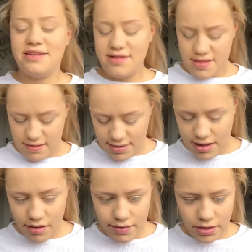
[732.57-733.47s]
There's nothing
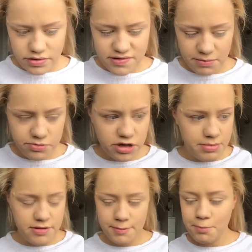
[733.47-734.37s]
really going on, so I'm just going to
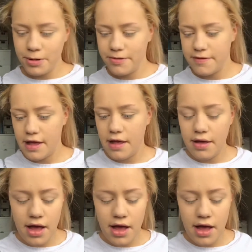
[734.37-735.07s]
be using bronzer.